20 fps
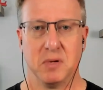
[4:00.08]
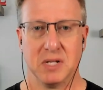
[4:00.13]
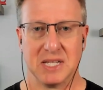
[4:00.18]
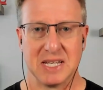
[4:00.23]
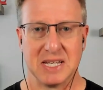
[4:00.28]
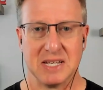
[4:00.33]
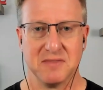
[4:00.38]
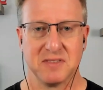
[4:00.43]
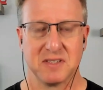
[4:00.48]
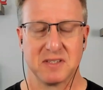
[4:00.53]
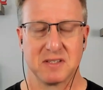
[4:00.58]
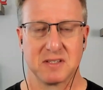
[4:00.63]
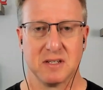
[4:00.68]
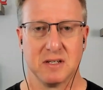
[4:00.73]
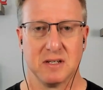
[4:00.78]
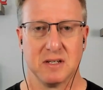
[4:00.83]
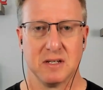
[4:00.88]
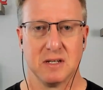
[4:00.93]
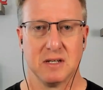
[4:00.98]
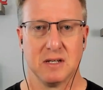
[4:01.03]
beliefs.
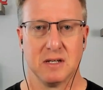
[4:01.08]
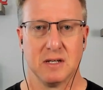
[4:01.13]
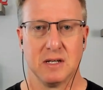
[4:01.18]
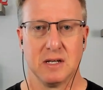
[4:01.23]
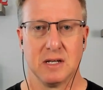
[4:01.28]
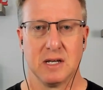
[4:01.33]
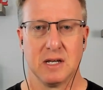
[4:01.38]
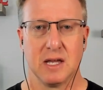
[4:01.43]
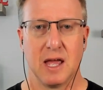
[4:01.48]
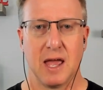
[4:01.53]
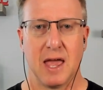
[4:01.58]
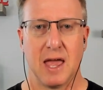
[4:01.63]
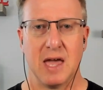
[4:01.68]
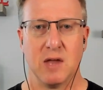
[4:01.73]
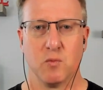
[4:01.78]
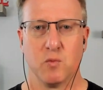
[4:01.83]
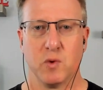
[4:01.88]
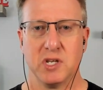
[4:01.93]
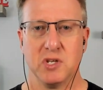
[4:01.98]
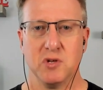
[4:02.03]

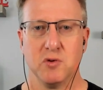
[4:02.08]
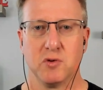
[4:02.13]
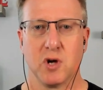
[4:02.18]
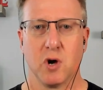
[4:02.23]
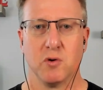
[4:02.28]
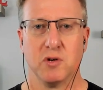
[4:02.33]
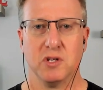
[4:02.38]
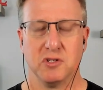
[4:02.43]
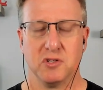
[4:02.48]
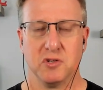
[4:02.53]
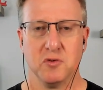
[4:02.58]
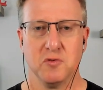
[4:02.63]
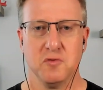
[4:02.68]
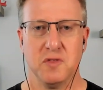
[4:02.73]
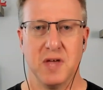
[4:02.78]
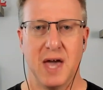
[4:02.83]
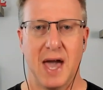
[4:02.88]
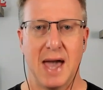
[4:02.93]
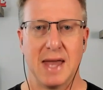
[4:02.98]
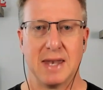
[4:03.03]
And when you go to do
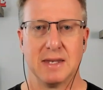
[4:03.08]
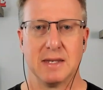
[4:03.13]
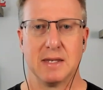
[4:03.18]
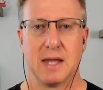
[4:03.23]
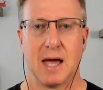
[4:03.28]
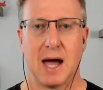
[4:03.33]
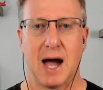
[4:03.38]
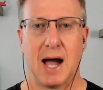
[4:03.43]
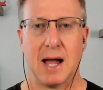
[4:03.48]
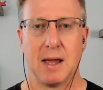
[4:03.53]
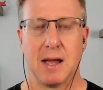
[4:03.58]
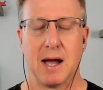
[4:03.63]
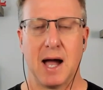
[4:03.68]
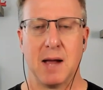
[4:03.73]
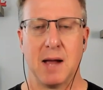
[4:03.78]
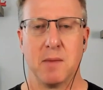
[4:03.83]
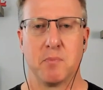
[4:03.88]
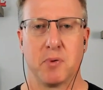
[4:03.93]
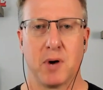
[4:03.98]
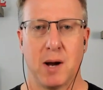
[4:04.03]
that, I,
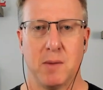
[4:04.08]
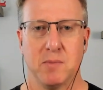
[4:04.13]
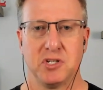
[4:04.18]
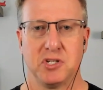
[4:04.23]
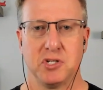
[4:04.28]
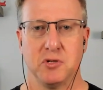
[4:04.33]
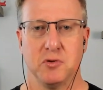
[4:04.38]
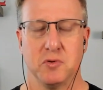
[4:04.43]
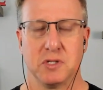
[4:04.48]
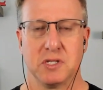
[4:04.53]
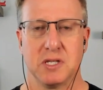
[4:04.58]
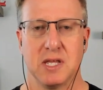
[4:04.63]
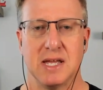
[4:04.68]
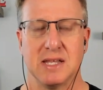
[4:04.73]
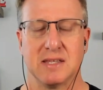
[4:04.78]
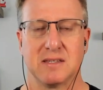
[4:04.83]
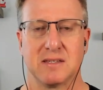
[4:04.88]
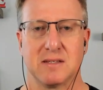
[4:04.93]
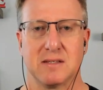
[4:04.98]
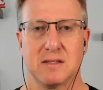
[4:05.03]
I promise you,
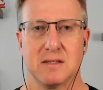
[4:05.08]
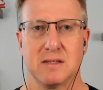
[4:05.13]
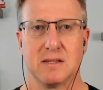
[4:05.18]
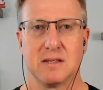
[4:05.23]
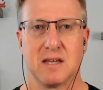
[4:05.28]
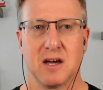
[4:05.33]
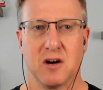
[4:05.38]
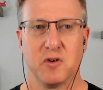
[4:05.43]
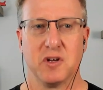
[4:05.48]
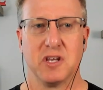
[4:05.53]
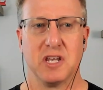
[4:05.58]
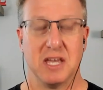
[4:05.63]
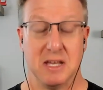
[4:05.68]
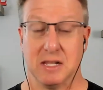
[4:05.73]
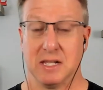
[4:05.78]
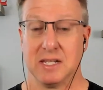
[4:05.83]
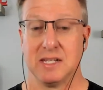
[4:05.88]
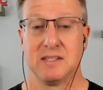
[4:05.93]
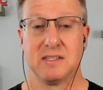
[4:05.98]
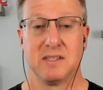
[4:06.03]
it's going,
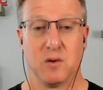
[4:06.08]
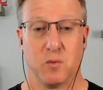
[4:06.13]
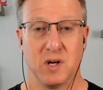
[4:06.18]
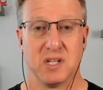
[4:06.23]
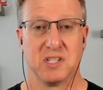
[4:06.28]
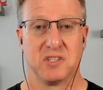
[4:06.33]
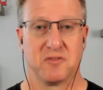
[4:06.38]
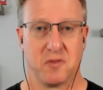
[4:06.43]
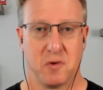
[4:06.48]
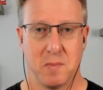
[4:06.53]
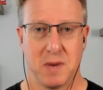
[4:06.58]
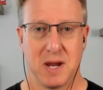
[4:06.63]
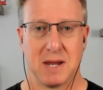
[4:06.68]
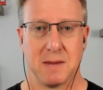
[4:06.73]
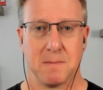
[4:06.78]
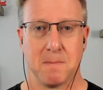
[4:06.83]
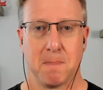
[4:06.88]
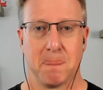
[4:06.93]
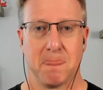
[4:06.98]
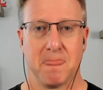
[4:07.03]
at least it was for
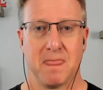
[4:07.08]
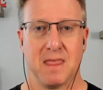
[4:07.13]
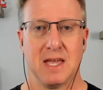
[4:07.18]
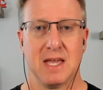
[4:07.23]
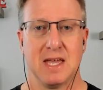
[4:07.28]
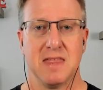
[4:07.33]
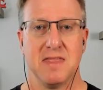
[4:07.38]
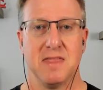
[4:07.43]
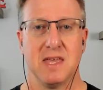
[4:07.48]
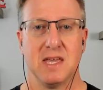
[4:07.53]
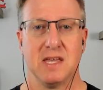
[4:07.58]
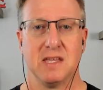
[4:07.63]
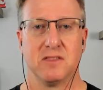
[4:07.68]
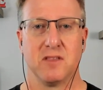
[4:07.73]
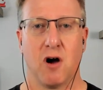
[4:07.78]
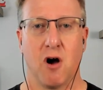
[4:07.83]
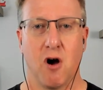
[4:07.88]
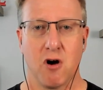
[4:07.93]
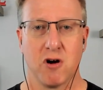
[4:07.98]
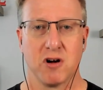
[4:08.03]
me,
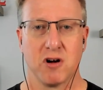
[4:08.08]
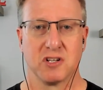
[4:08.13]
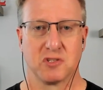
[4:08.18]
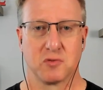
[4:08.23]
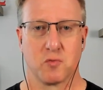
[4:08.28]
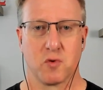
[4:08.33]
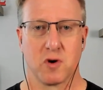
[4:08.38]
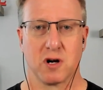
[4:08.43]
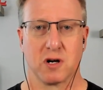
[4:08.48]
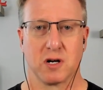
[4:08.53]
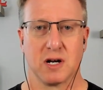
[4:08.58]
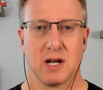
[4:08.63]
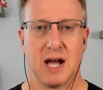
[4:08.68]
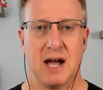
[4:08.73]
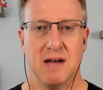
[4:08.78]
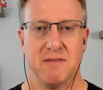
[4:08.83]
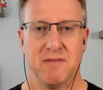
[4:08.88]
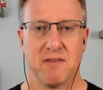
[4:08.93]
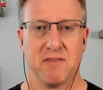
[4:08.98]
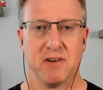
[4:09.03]
the hardest work
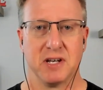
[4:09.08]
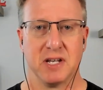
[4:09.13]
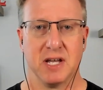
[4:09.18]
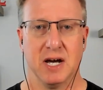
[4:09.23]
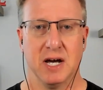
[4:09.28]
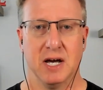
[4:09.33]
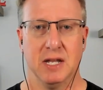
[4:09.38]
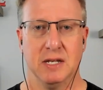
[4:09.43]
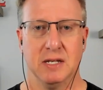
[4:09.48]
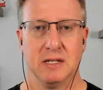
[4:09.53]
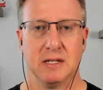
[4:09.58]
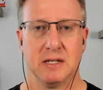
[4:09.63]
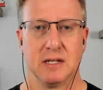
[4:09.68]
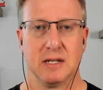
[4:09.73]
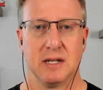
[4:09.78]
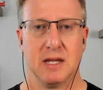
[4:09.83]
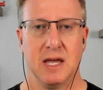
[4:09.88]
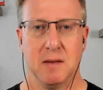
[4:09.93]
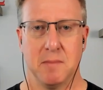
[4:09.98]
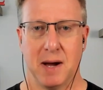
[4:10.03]
I've ever done
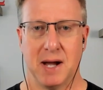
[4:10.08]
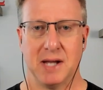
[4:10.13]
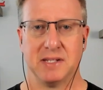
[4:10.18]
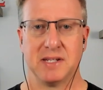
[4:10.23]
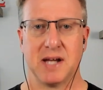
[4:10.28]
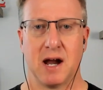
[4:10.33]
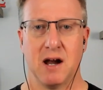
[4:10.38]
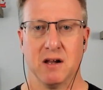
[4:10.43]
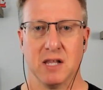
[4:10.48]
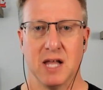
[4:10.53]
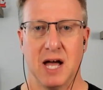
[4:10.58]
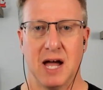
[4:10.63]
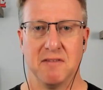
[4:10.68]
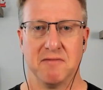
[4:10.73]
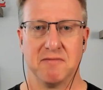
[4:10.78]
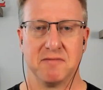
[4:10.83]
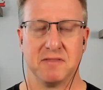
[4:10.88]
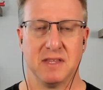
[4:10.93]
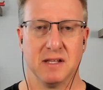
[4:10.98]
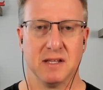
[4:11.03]
in my entire
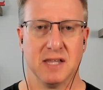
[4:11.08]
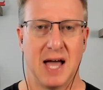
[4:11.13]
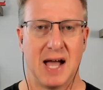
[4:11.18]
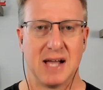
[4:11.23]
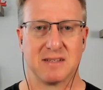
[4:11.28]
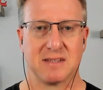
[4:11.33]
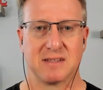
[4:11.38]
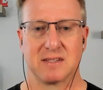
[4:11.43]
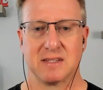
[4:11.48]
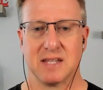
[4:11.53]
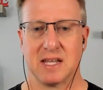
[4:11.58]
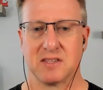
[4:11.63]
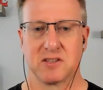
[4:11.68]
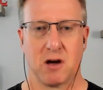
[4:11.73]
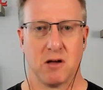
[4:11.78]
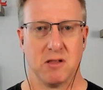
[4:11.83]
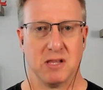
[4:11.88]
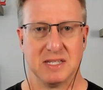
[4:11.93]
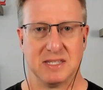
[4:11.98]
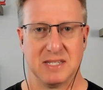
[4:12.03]
life, the last, let's
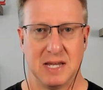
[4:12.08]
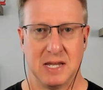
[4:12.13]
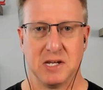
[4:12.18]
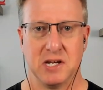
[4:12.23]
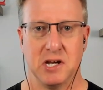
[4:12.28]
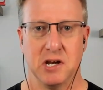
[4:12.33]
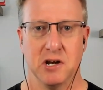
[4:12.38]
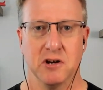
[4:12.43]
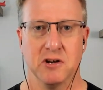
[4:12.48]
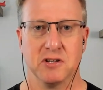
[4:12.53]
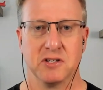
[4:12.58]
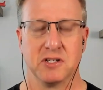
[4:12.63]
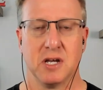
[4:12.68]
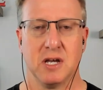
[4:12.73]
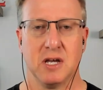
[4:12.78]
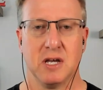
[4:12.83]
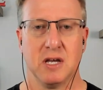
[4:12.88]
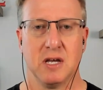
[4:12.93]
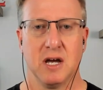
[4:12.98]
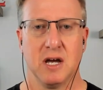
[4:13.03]
call it ten years
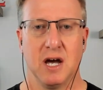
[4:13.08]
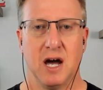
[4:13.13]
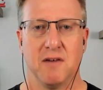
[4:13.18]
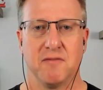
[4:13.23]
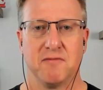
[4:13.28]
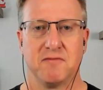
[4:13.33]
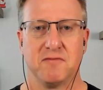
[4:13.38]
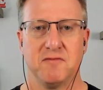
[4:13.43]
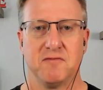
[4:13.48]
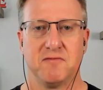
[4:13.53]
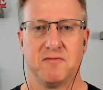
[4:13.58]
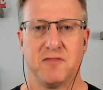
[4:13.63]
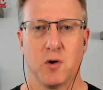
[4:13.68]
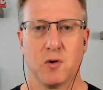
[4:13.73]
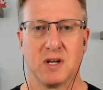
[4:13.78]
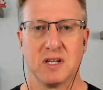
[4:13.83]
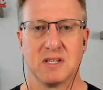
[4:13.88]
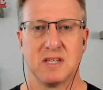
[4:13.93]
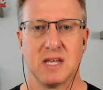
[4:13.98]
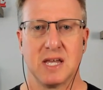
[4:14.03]
of
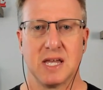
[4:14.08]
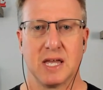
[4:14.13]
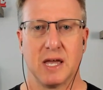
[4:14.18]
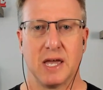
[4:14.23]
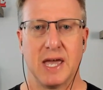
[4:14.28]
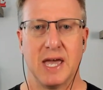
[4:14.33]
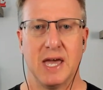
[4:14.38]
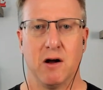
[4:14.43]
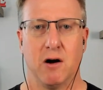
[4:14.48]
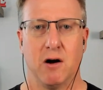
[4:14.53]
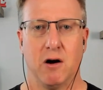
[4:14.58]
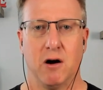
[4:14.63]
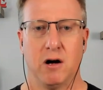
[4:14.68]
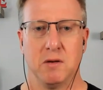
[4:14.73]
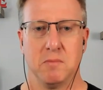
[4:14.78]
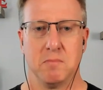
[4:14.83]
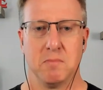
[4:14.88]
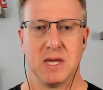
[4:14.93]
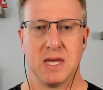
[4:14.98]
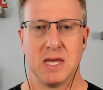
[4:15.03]
focusing in
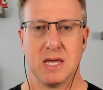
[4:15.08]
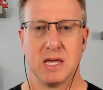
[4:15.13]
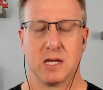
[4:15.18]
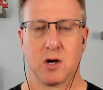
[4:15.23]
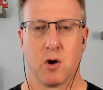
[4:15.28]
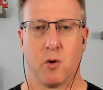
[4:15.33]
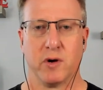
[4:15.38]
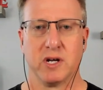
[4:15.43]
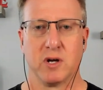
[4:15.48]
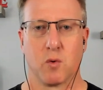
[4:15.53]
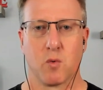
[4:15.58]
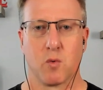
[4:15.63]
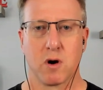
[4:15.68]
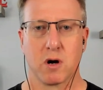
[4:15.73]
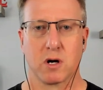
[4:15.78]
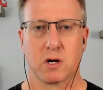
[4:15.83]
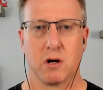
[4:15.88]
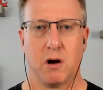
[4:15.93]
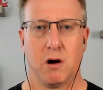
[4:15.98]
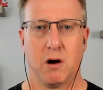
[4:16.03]
on me, going to
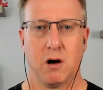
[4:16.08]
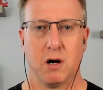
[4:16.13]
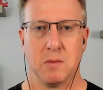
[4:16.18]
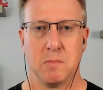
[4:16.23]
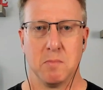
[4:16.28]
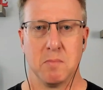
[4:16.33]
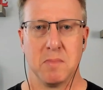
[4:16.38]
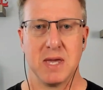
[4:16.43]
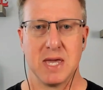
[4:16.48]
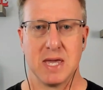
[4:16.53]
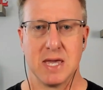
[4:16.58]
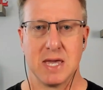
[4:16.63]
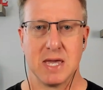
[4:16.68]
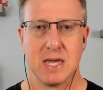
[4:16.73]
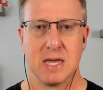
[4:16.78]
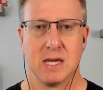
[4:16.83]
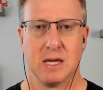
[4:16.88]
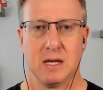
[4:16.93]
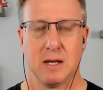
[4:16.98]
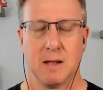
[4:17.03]
work on
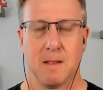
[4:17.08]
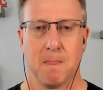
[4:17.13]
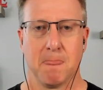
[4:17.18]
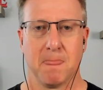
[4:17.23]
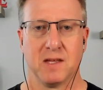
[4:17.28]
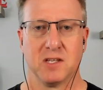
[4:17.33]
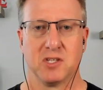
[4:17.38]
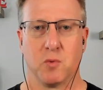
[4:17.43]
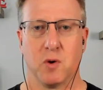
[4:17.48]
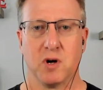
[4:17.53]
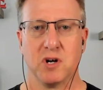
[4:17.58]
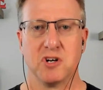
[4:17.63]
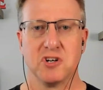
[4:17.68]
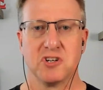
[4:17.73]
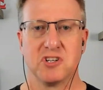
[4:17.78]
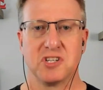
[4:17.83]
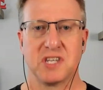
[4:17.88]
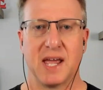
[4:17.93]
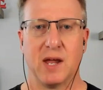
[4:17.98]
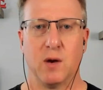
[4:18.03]
me to
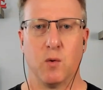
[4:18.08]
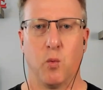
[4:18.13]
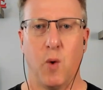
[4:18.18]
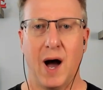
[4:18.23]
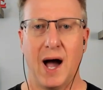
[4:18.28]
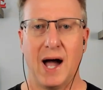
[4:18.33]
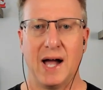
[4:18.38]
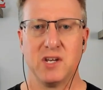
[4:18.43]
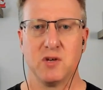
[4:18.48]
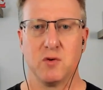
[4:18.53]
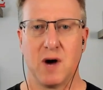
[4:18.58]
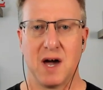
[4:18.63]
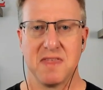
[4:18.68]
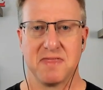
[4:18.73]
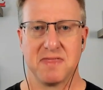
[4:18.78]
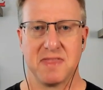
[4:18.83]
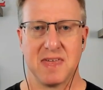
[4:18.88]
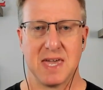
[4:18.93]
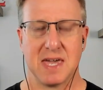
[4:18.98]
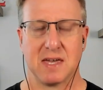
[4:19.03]
understand, why do I
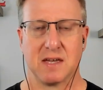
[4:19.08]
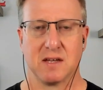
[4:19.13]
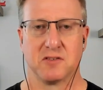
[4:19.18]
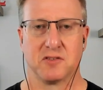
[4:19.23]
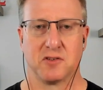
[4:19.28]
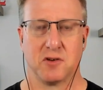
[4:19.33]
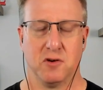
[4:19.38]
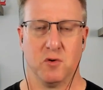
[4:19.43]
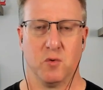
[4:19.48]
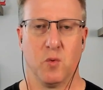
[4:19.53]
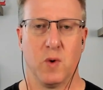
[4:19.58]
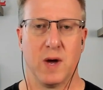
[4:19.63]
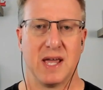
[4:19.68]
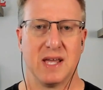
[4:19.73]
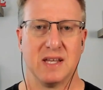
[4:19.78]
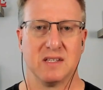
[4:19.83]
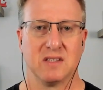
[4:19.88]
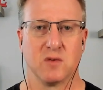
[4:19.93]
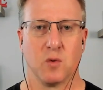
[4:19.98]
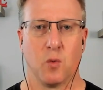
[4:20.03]
think certain
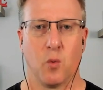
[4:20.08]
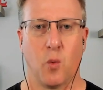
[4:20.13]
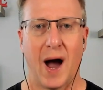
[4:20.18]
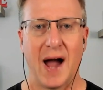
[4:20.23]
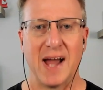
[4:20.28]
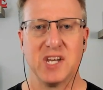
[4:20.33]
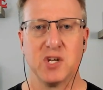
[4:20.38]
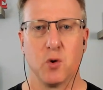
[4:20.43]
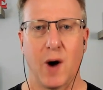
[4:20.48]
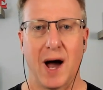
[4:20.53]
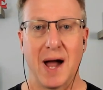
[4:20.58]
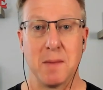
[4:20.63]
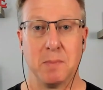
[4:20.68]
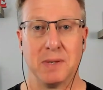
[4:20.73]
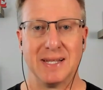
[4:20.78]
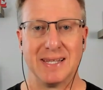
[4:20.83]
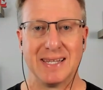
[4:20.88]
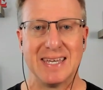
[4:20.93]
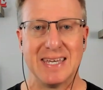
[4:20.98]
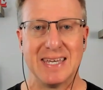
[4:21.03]
ways? Why do I
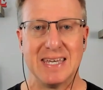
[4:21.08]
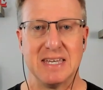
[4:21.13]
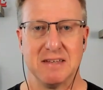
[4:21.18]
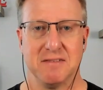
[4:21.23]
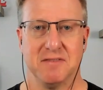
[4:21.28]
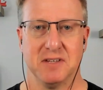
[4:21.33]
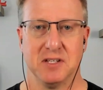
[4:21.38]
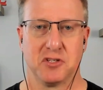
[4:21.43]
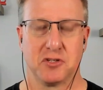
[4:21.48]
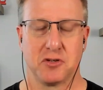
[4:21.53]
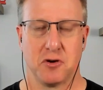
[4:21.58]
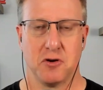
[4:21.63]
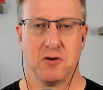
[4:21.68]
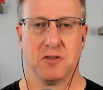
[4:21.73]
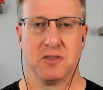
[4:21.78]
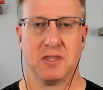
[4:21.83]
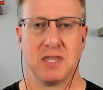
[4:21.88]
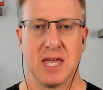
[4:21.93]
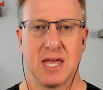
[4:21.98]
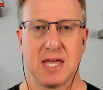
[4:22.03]
believe in
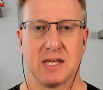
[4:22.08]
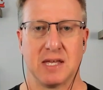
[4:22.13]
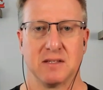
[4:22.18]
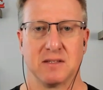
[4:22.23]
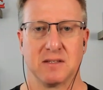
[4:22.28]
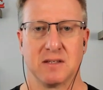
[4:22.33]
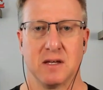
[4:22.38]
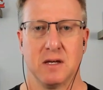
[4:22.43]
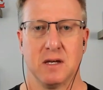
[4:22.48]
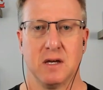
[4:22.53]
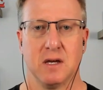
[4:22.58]
certain things?